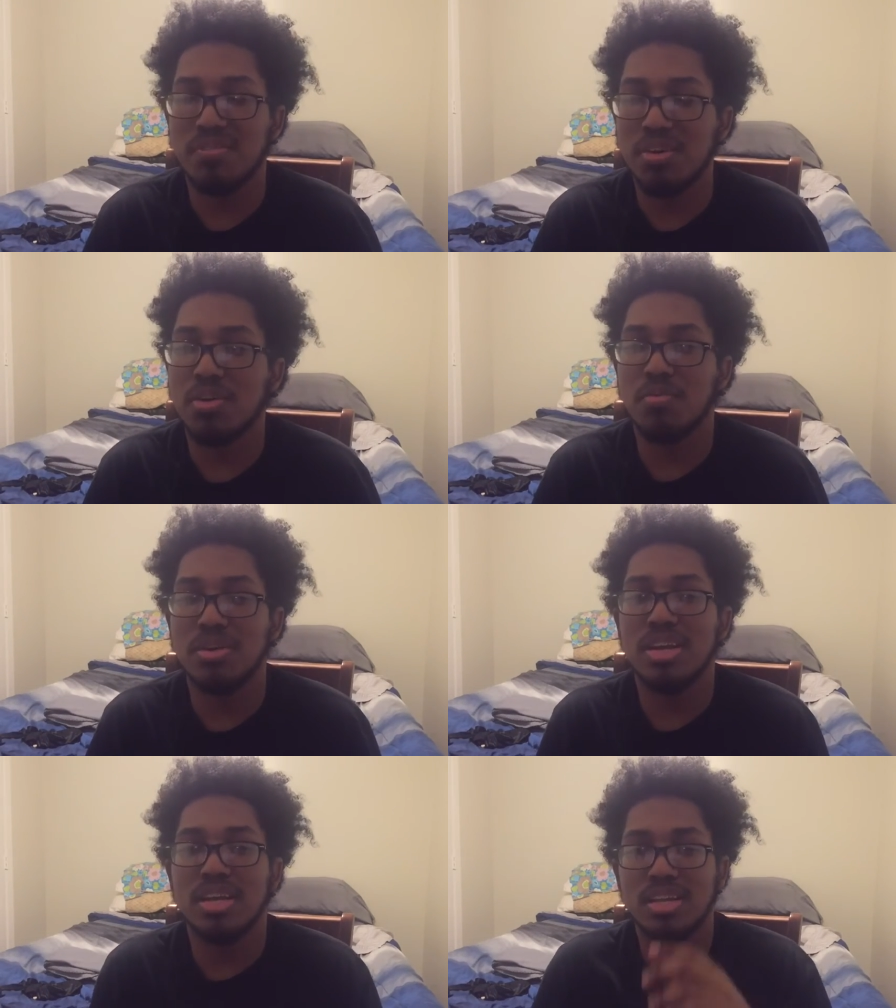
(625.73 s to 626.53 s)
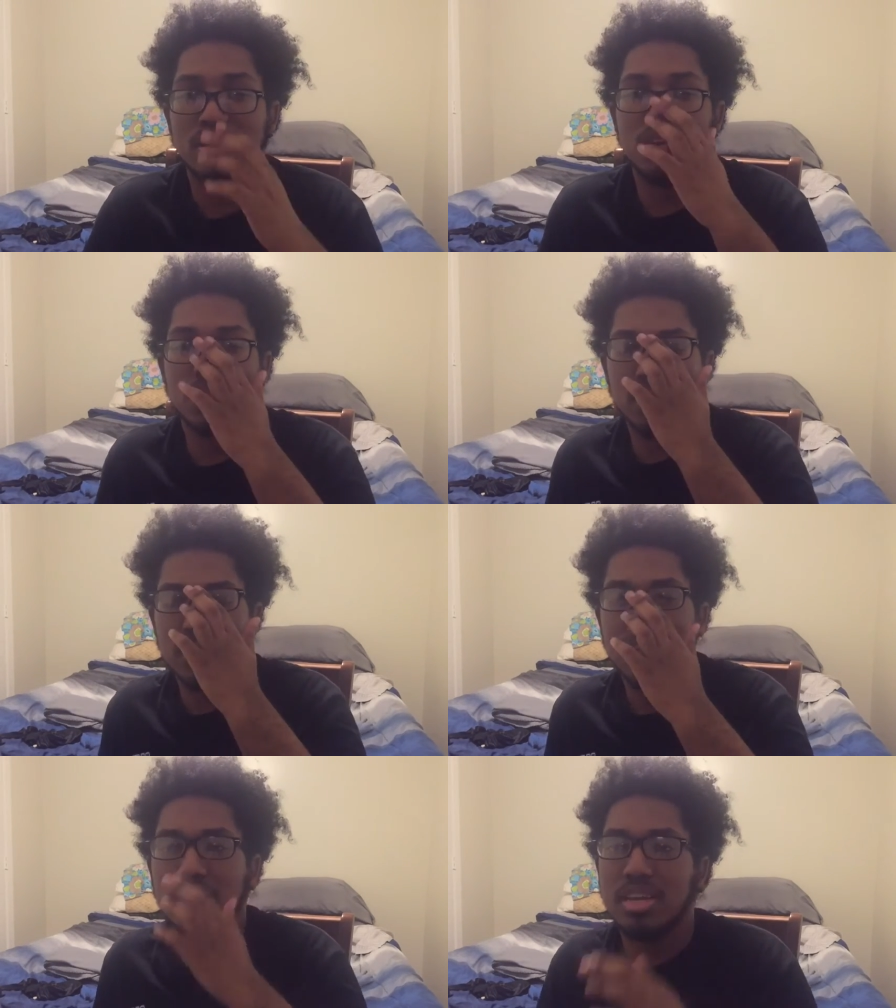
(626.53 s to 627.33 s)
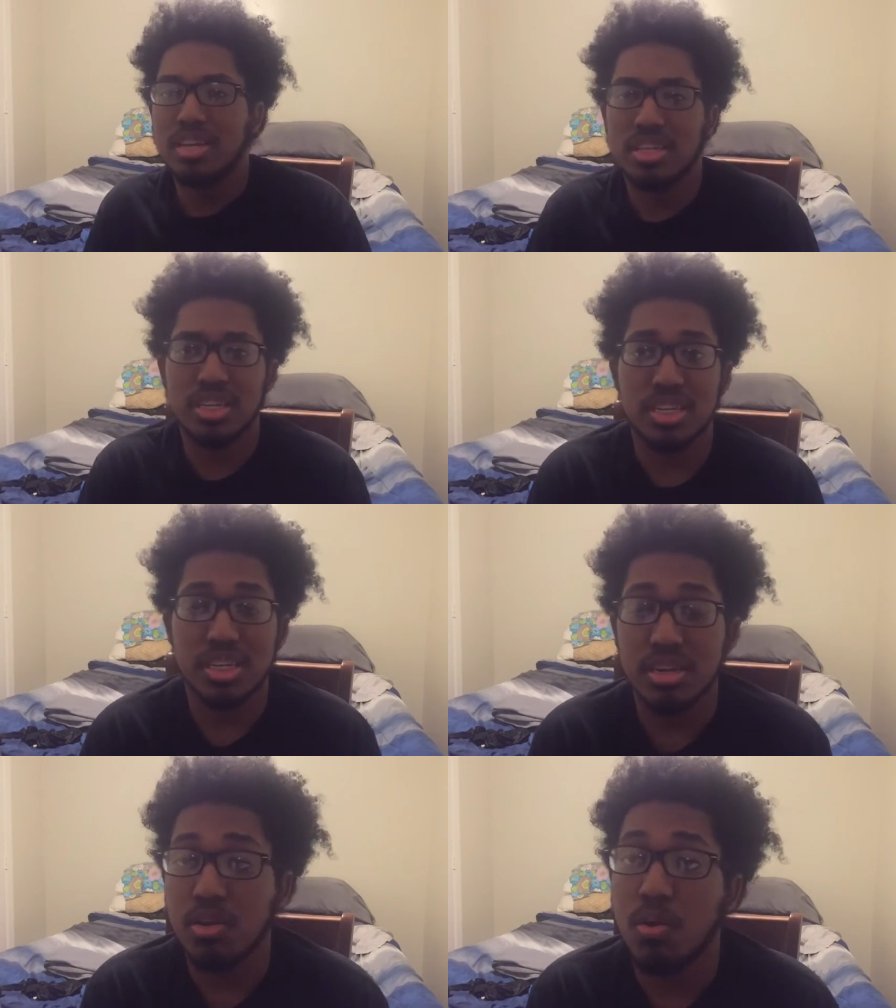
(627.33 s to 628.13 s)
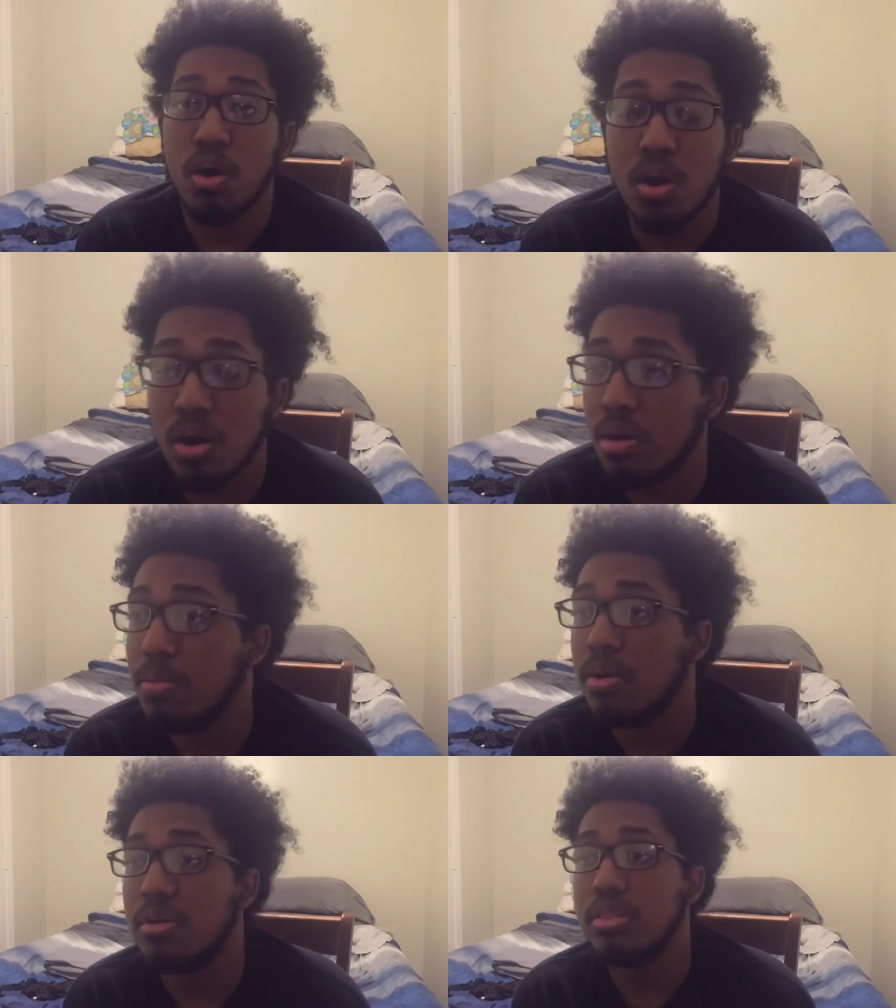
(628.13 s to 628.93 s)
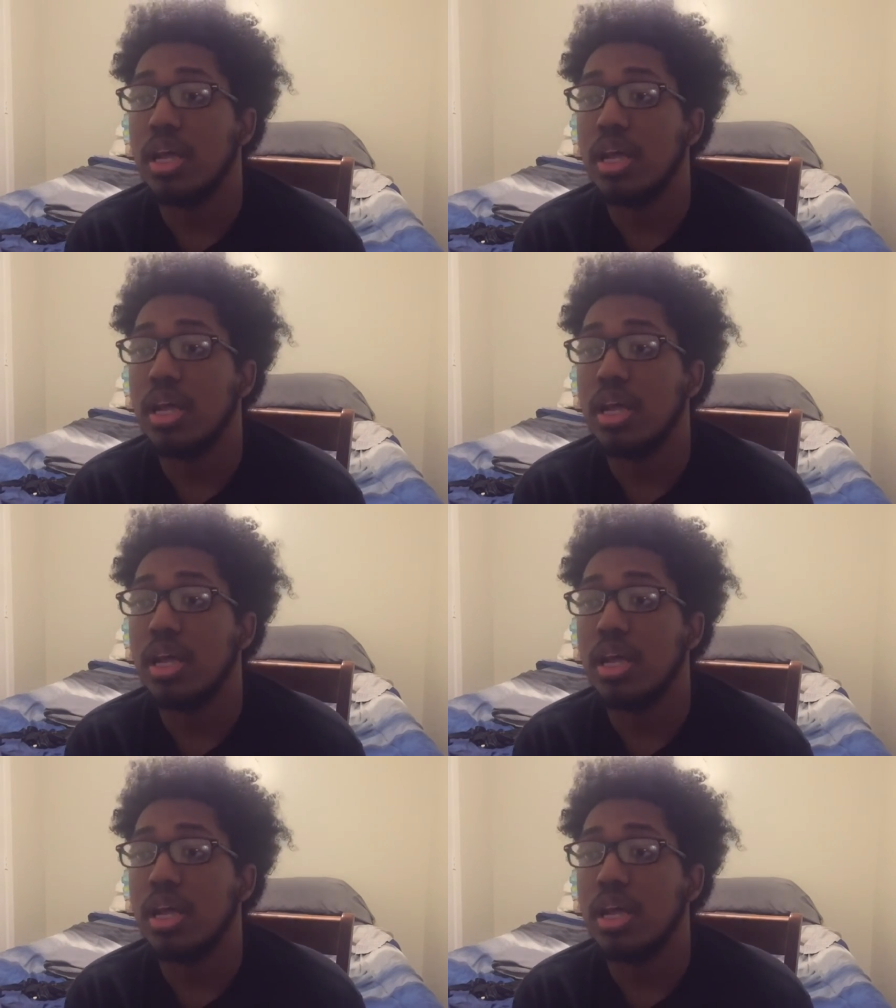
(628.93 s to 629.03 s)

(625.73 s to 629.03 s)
I fucking with it, you know. This shit go hard, bro.